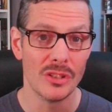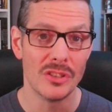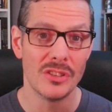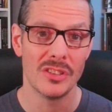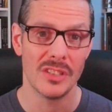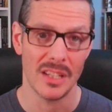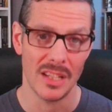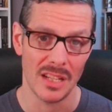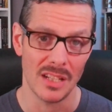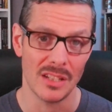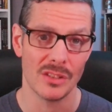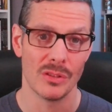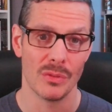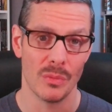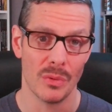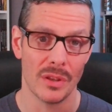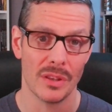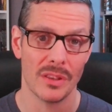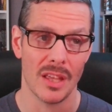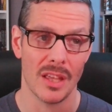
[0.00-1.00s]
scenes
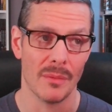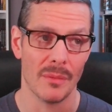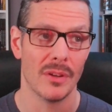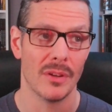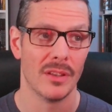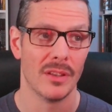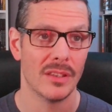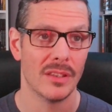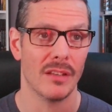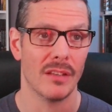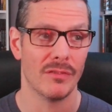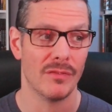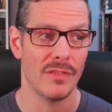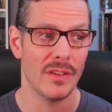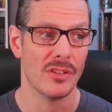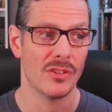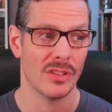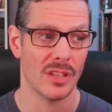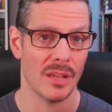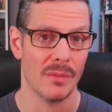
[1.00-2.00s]
with them that
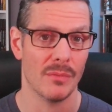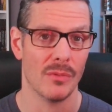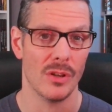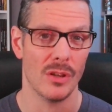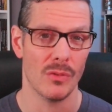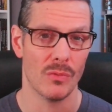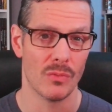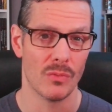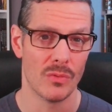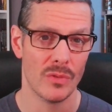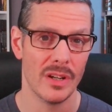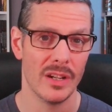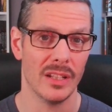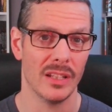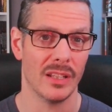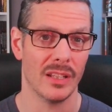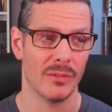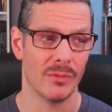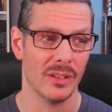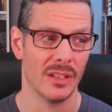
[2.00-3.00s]
feature them where you
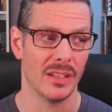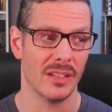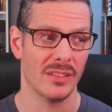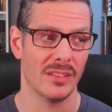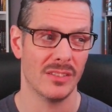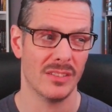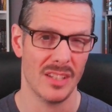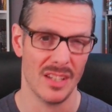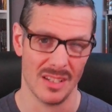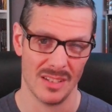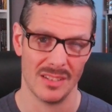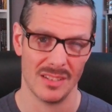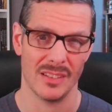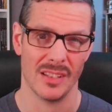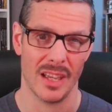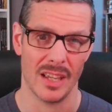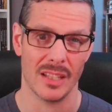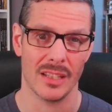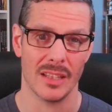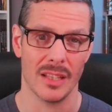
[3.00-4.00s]
really, really
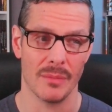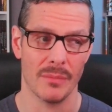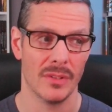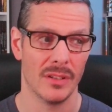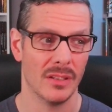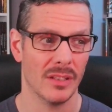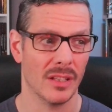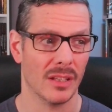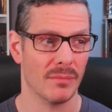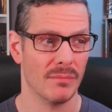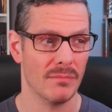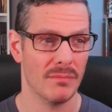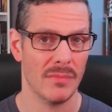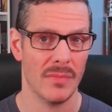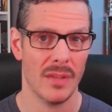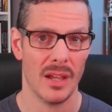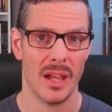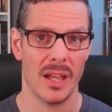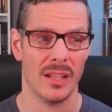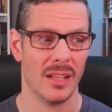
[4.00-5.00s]
dislike them. like,
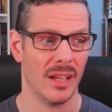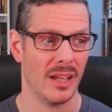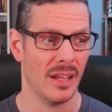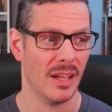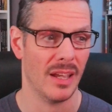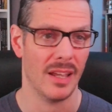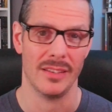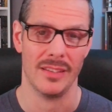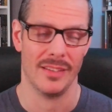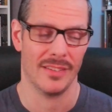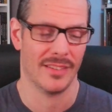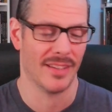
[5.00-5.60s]
man, I hate these